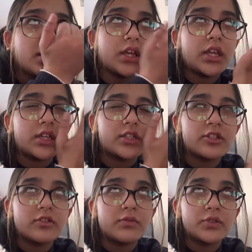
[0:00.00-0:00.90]
And I
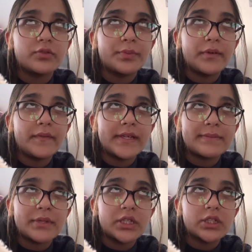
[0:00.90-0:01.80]
still want to put face
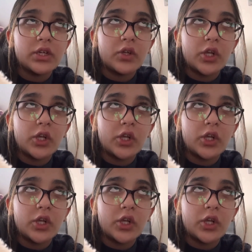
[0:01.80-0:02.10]
mask on.